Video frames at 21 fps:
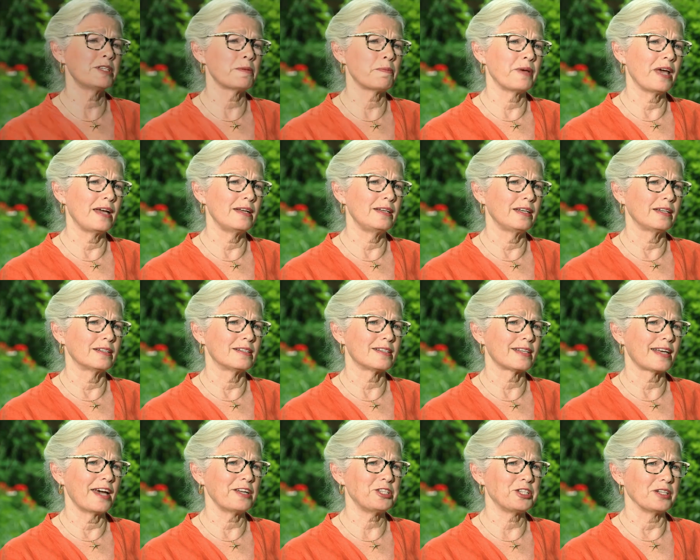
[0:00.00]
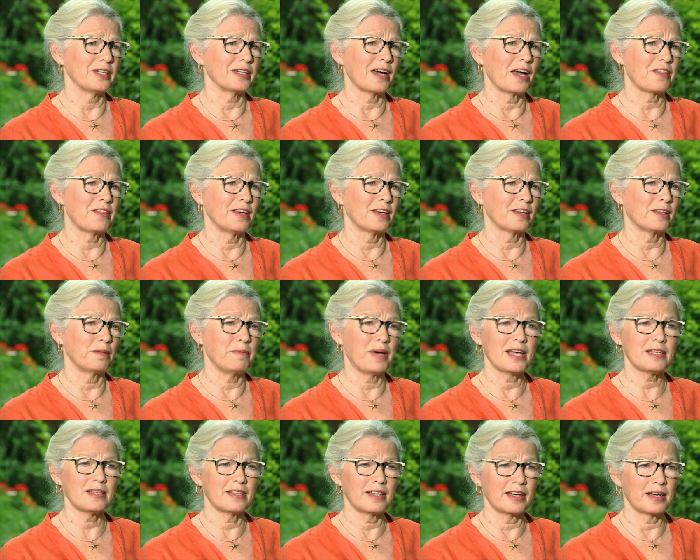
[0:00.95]
to painting and sketching, I think the
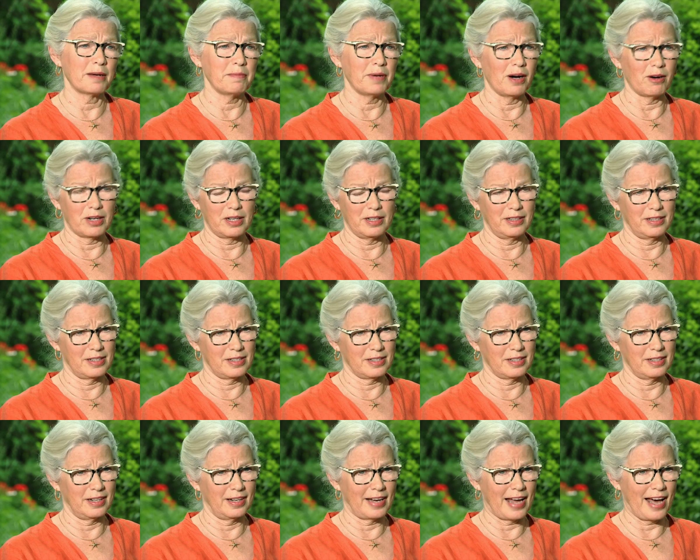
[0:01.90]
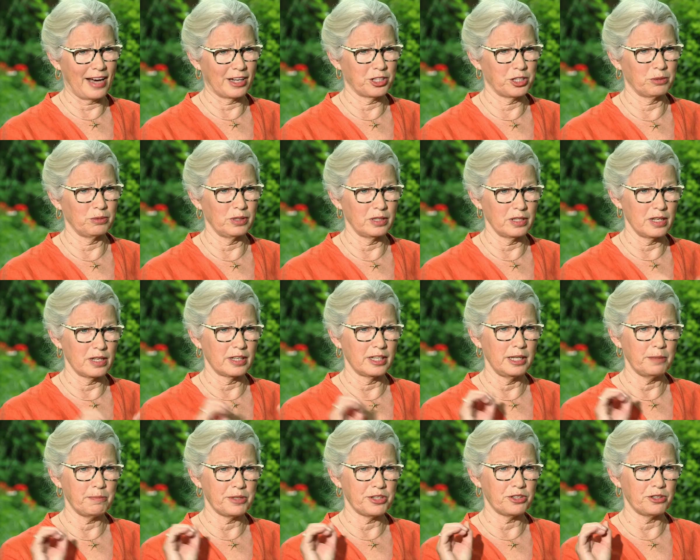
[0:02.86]
best thing about it is that it actually
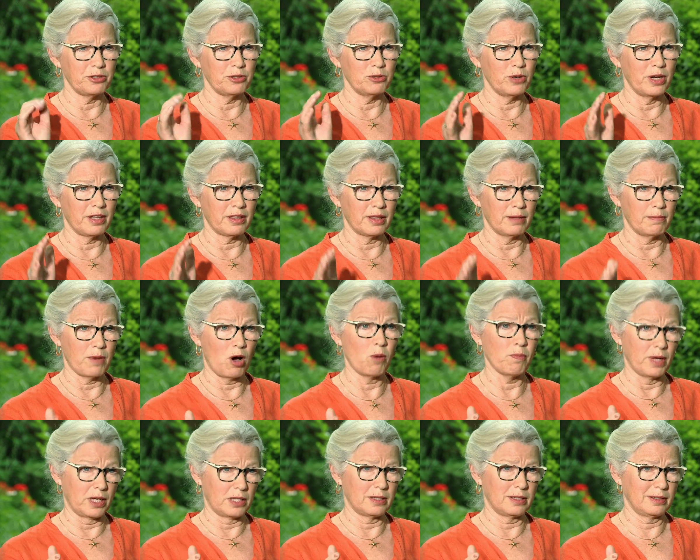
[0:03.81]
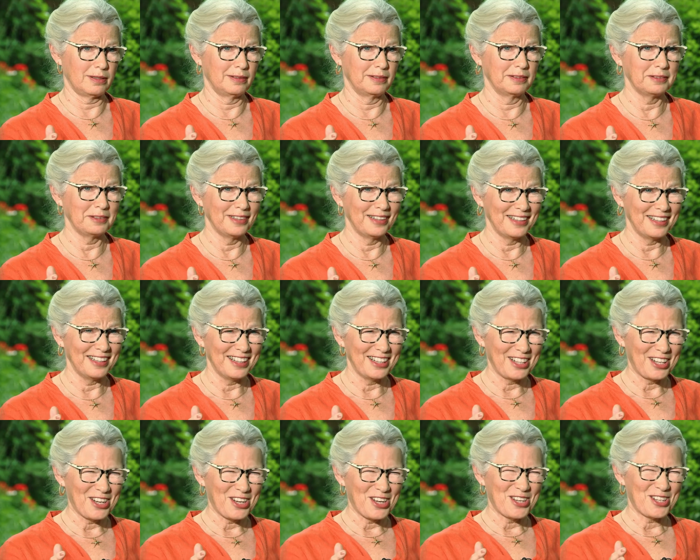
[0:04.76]
keeps you in the moment.
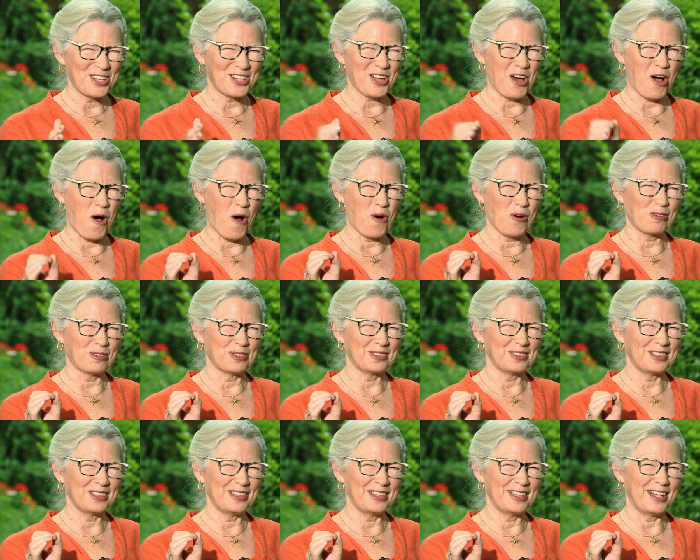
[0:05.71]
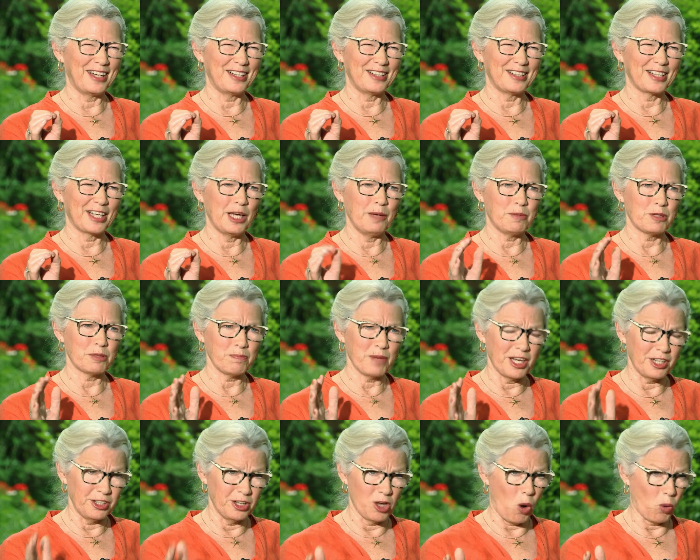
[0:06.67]
So it keeps me
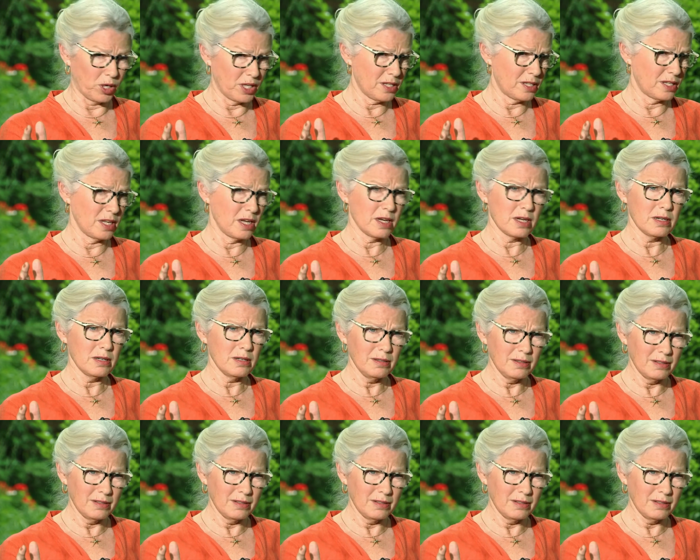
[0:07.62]
noticing